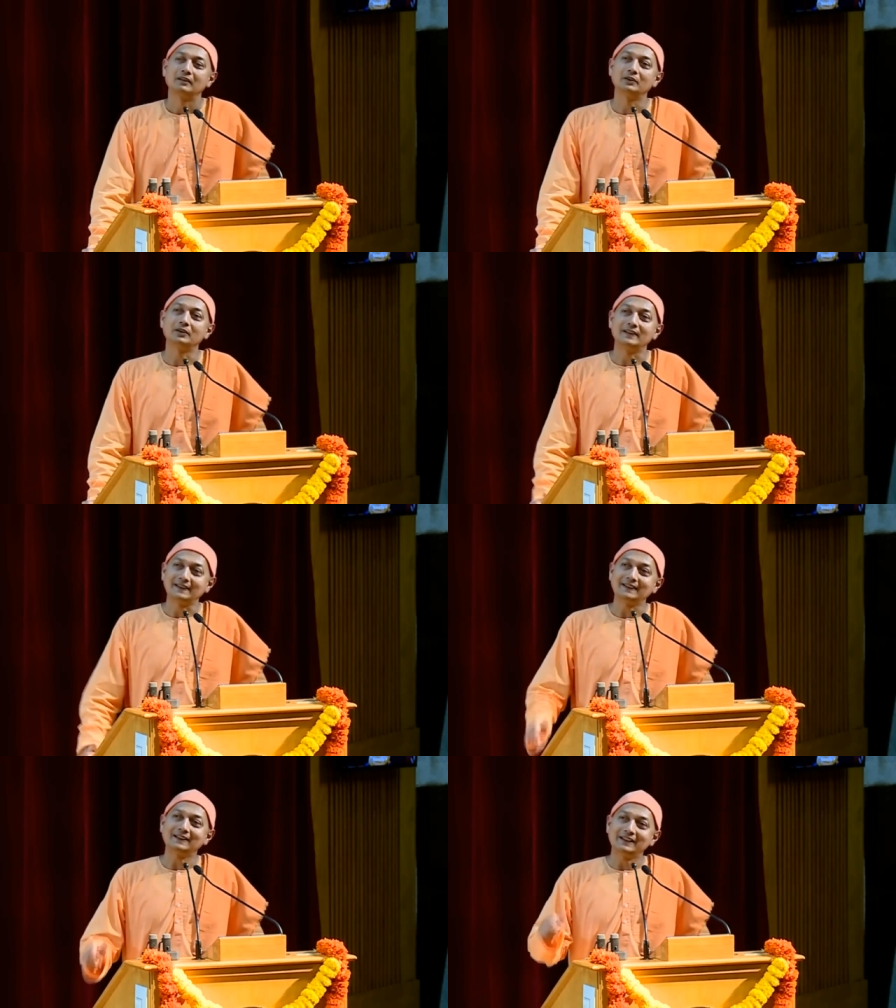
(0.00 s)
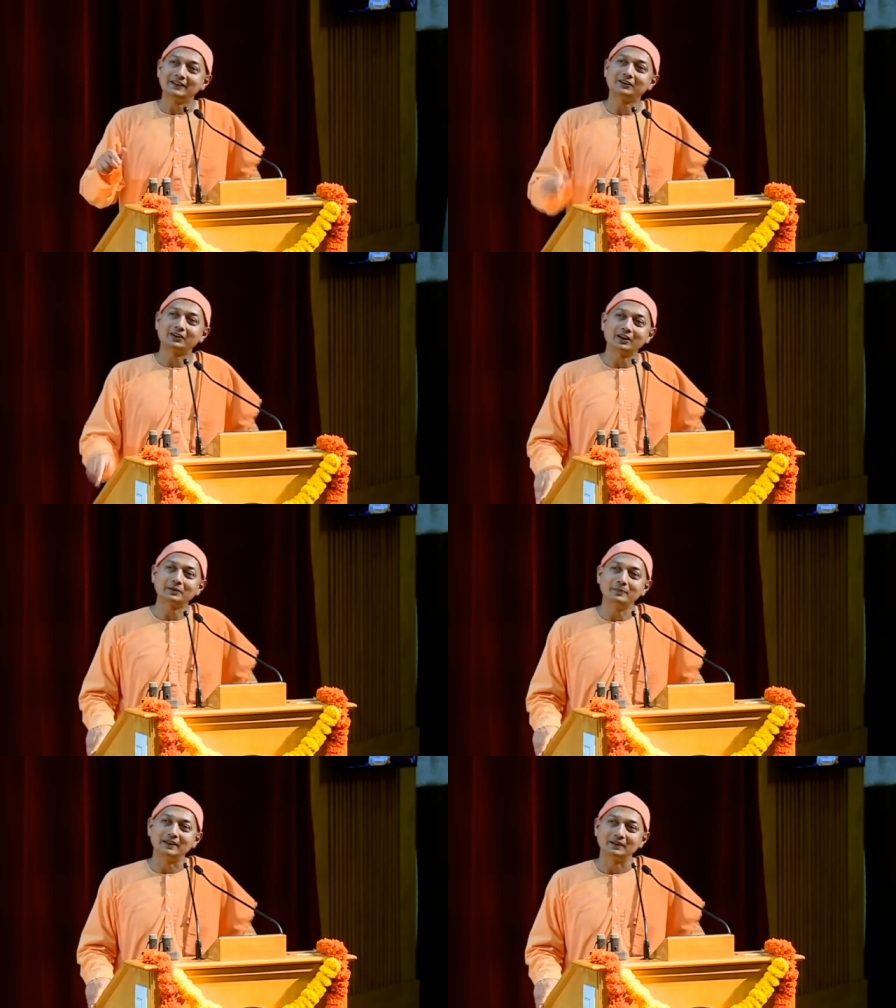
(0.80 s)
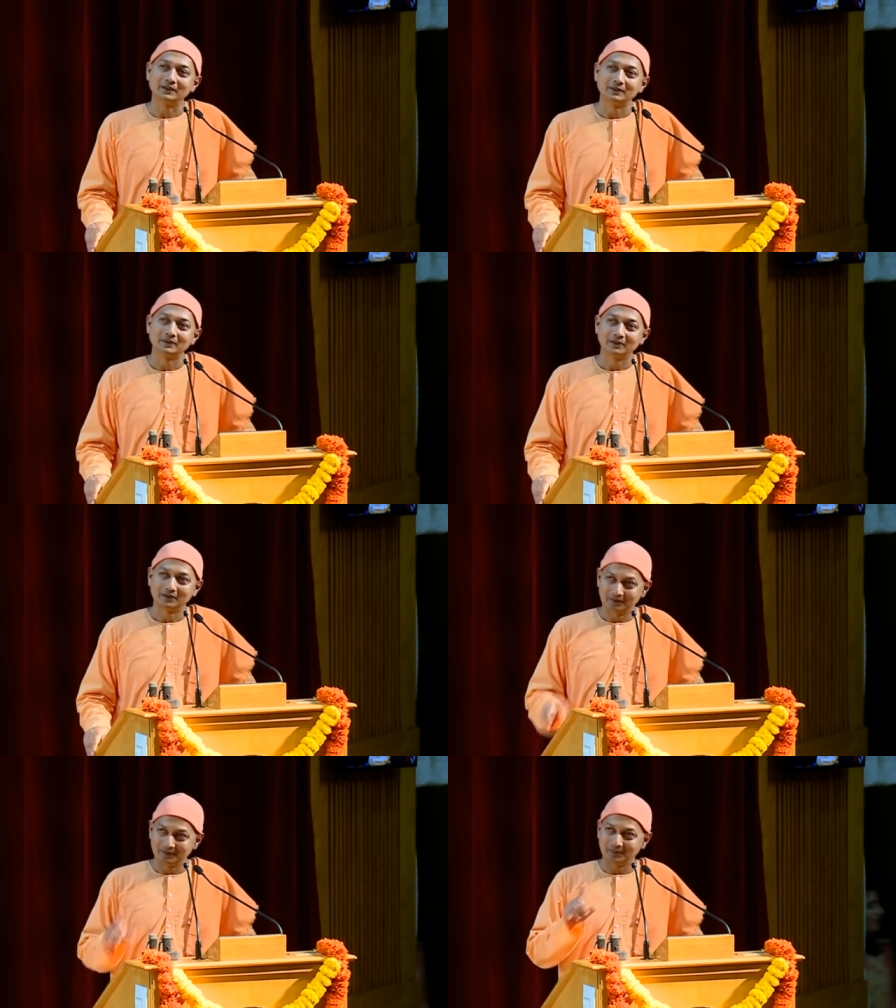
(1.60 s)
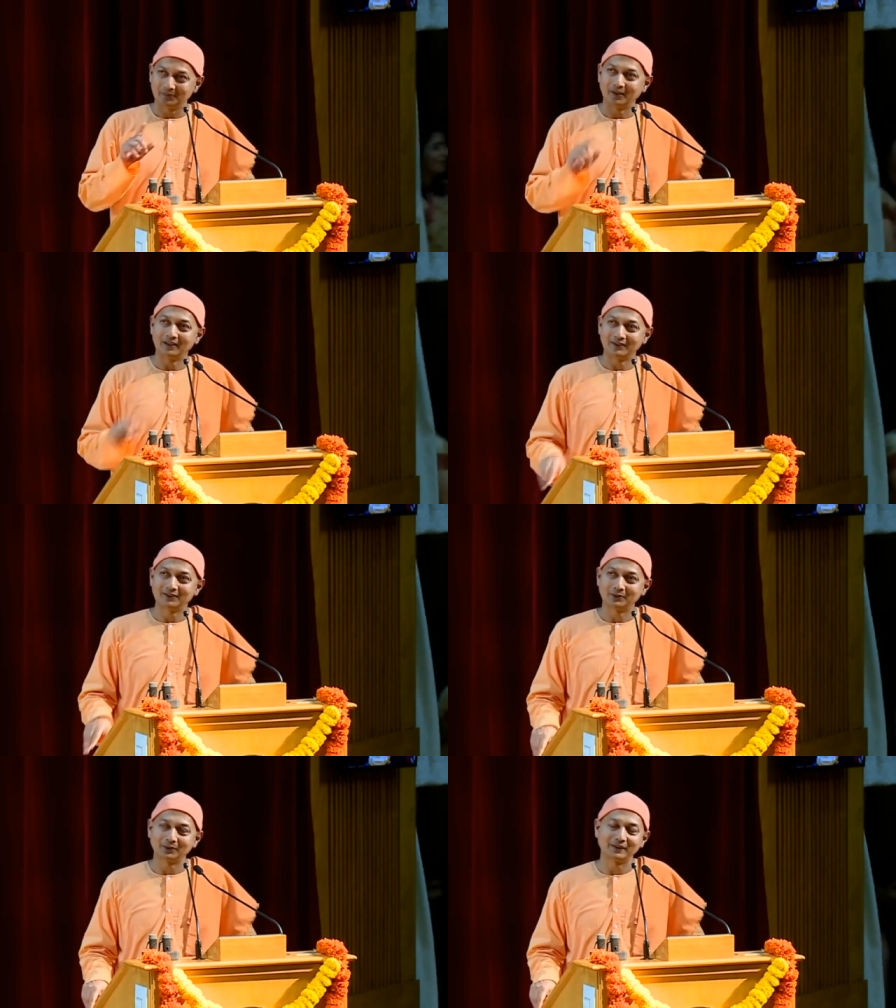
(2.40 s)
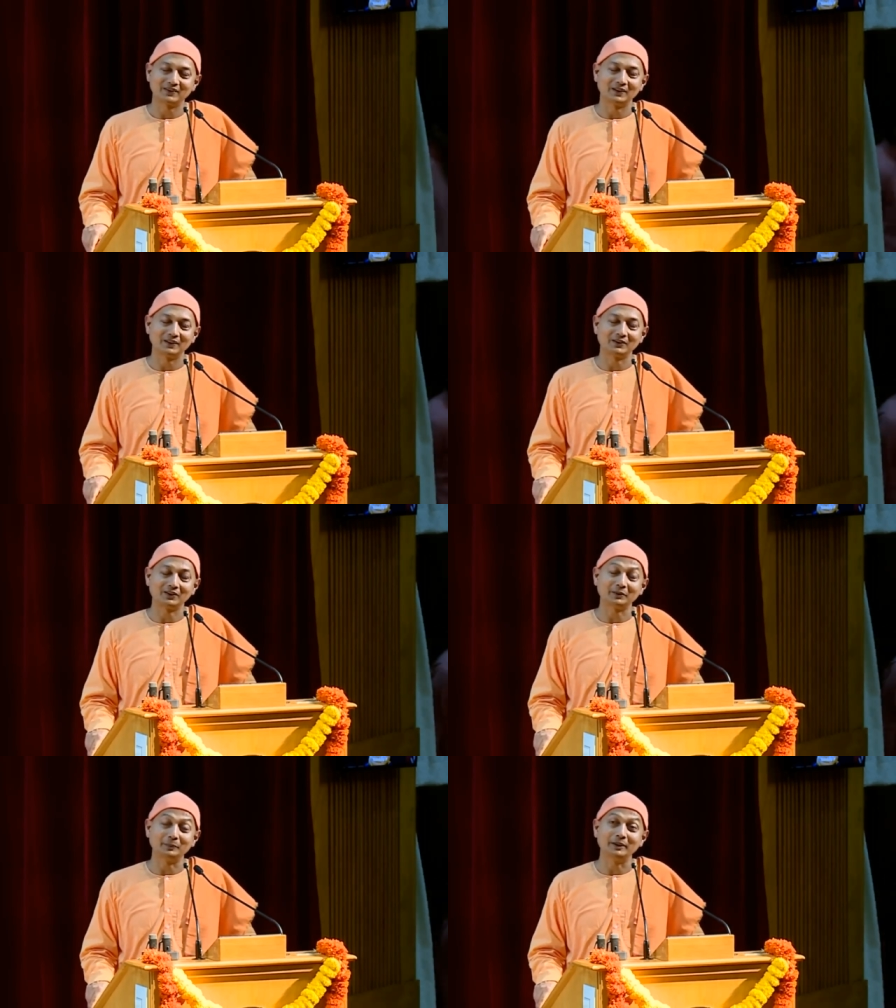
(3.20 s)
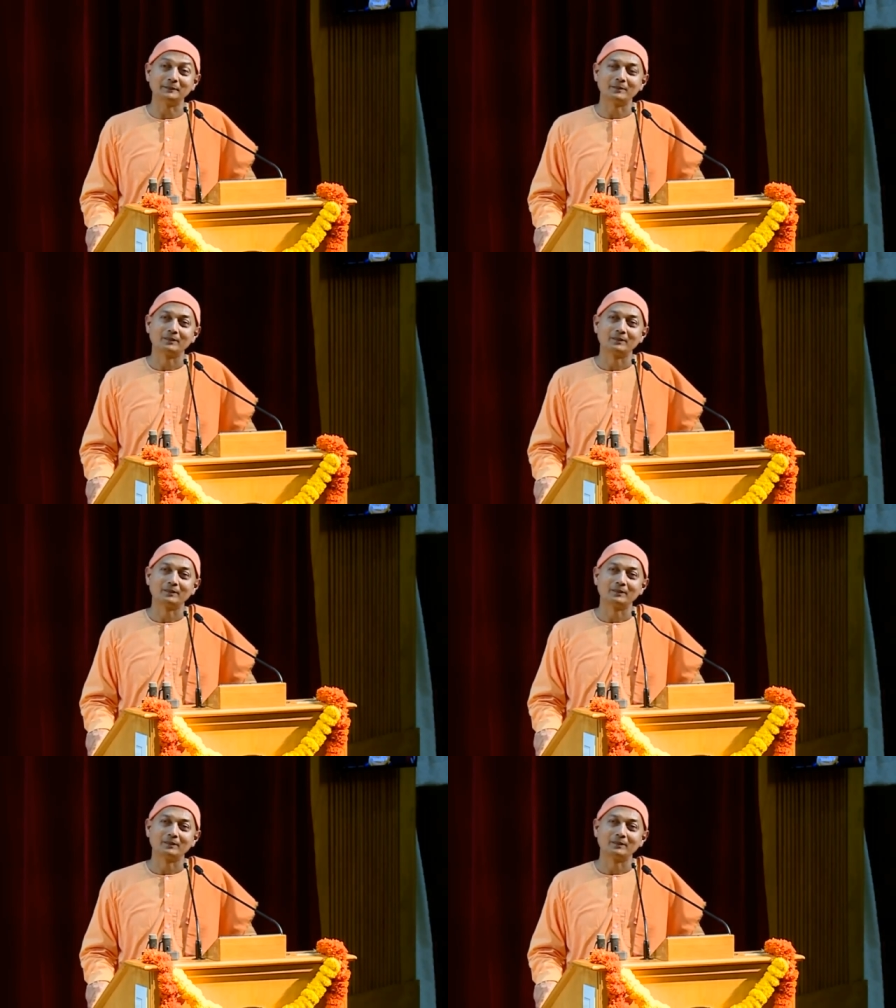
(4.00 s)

You know, recently it struck me, one answer to your question, it struck me